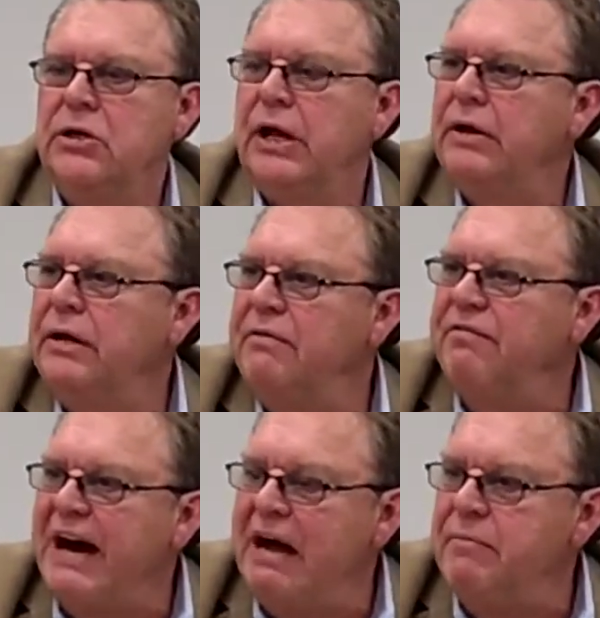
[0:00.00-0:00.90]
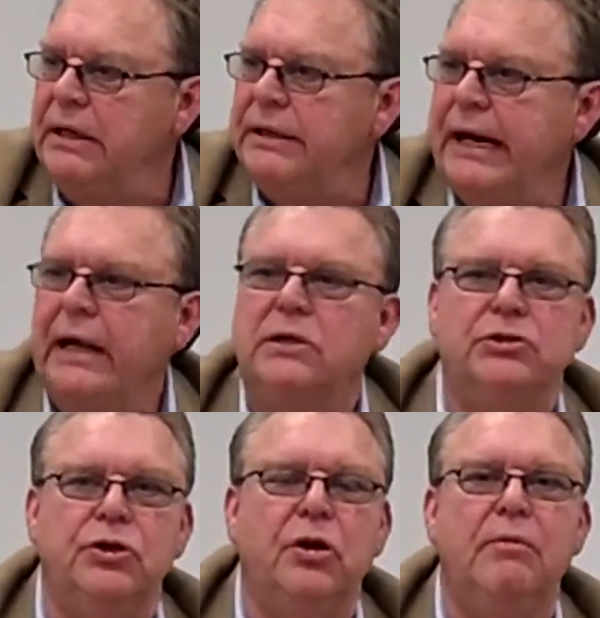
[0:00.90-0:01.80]
You're not going to get $5 million.
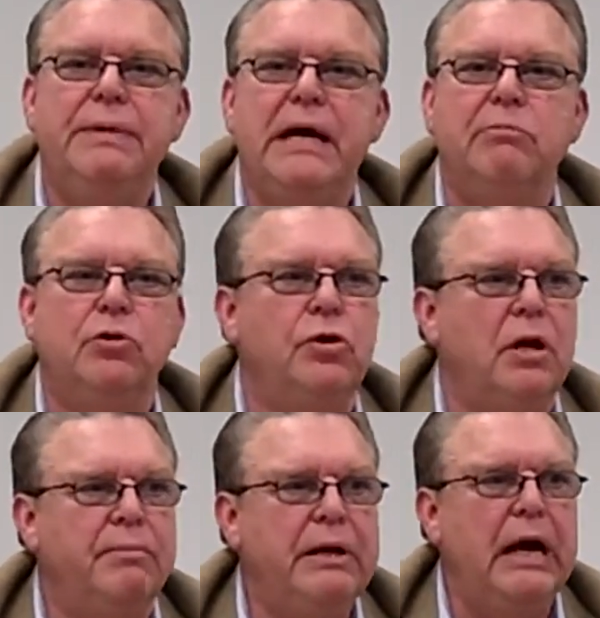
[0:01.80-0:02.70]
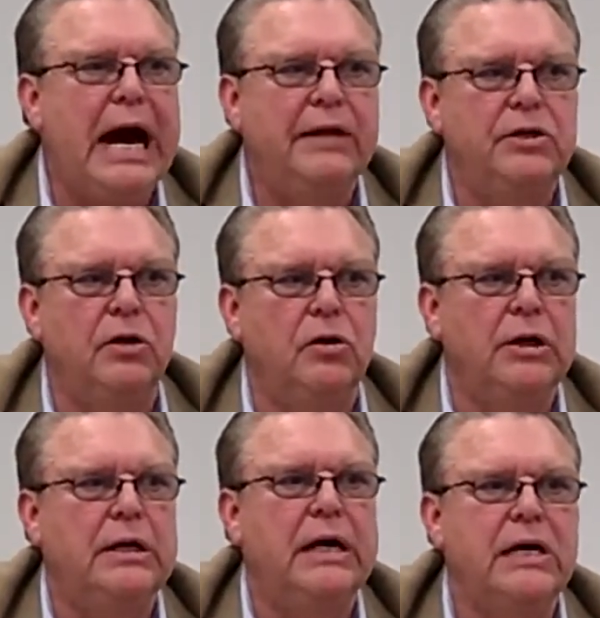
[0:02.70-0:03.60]
You're going to be out there
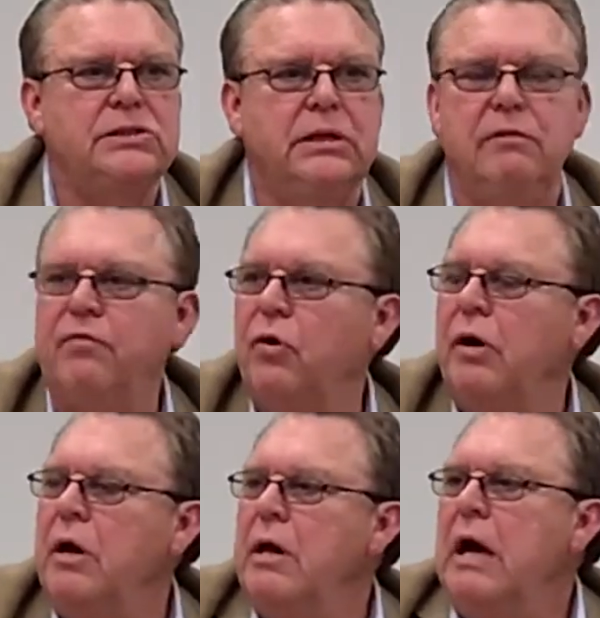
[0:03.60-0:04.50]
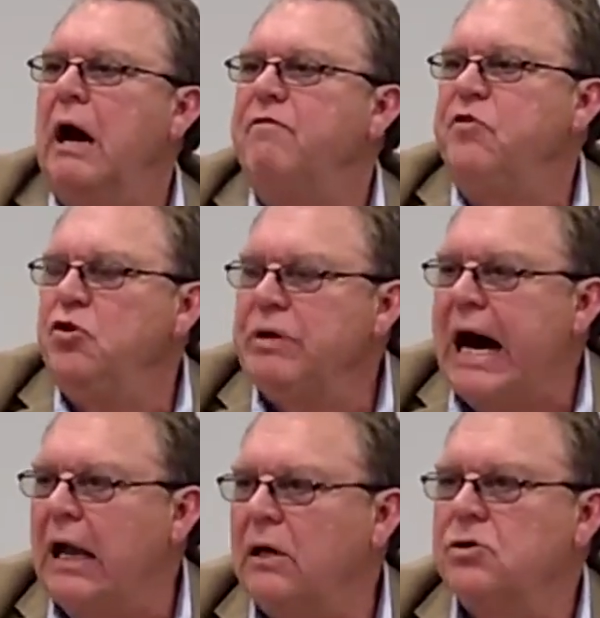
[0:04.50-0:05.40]
looking, hustling for a few
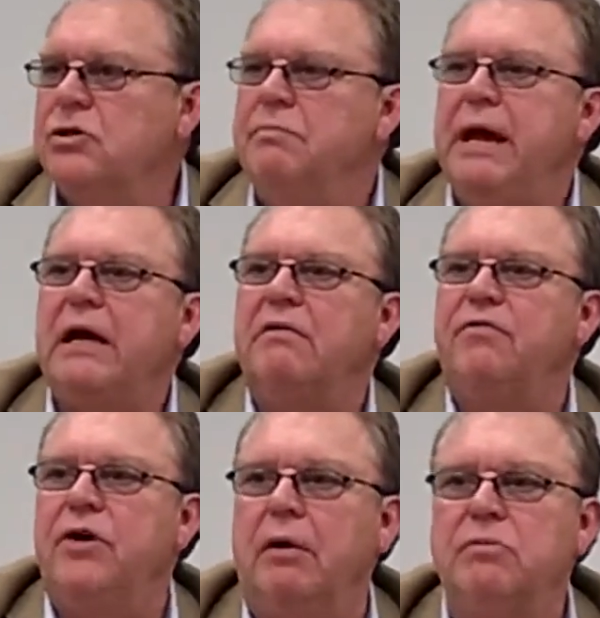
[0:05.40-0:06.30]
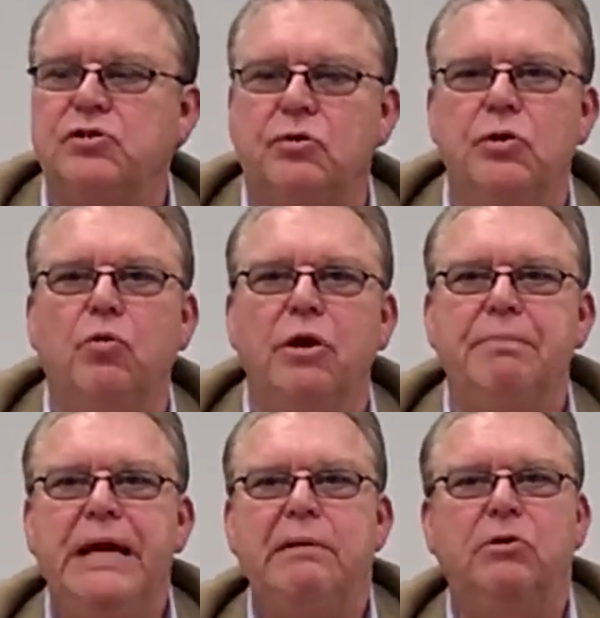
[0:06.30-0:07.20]
dollars to make a film, so you want to
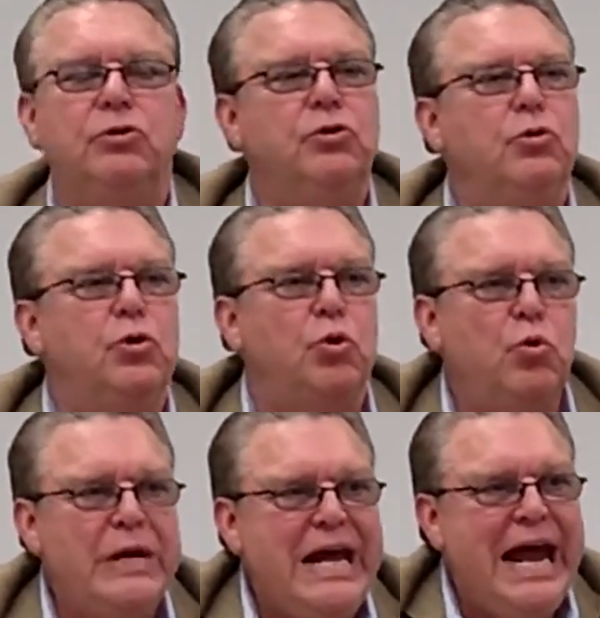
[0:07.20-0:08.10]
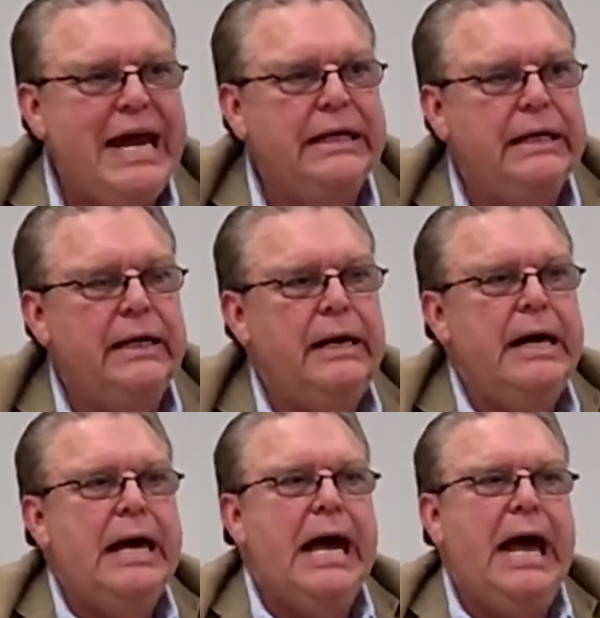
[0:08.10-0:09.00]
be able to create
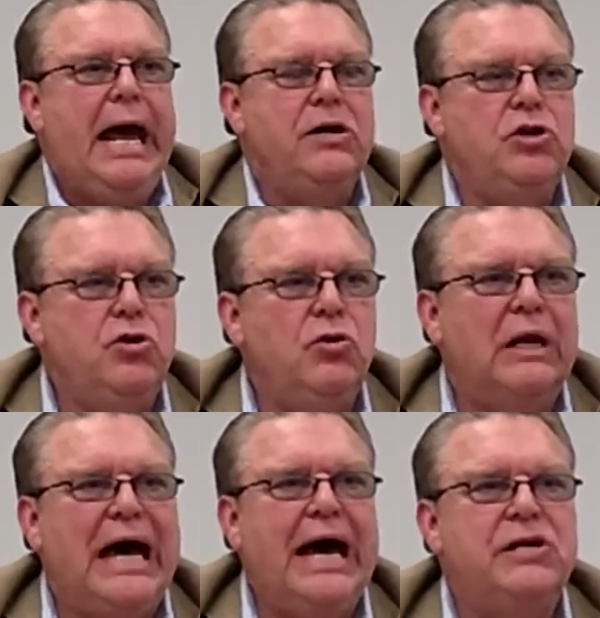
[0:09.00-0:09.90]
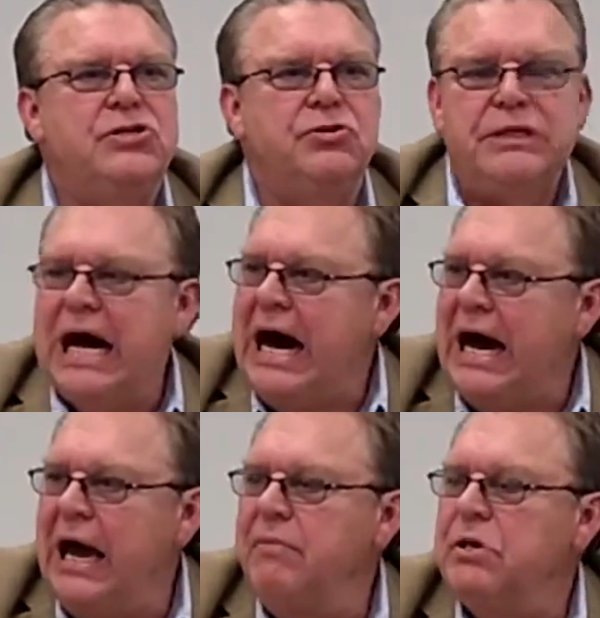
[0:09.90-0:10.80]
and utilize your
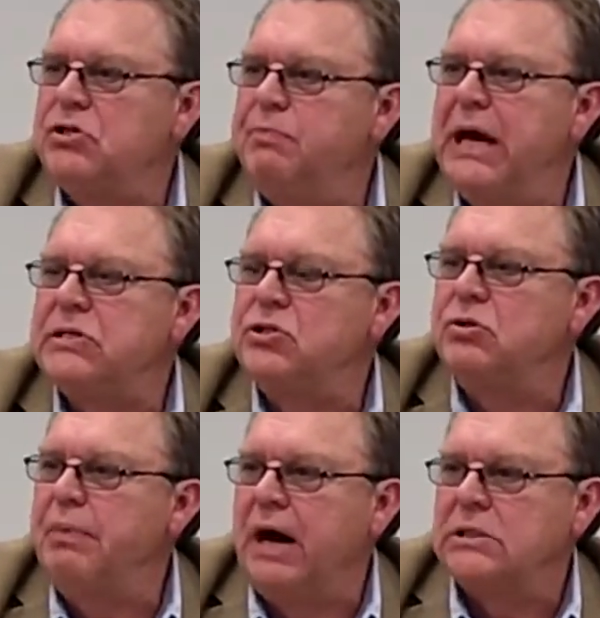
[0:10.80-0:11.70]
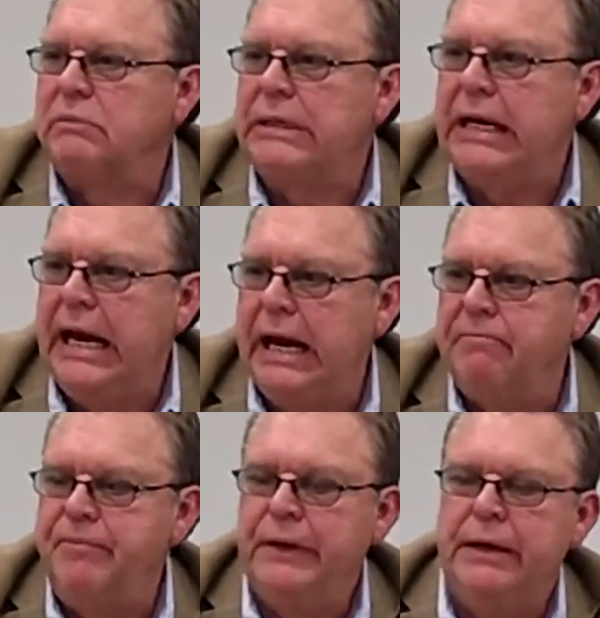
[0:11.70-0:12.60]
time as best as you possibly can.